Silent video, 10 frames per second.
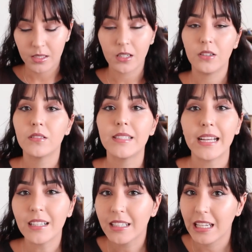So
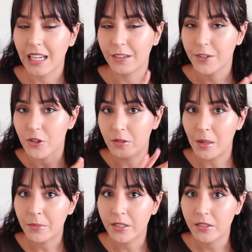technically, if you
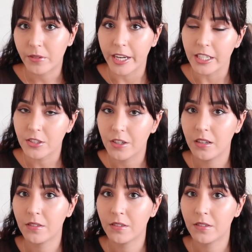remember the range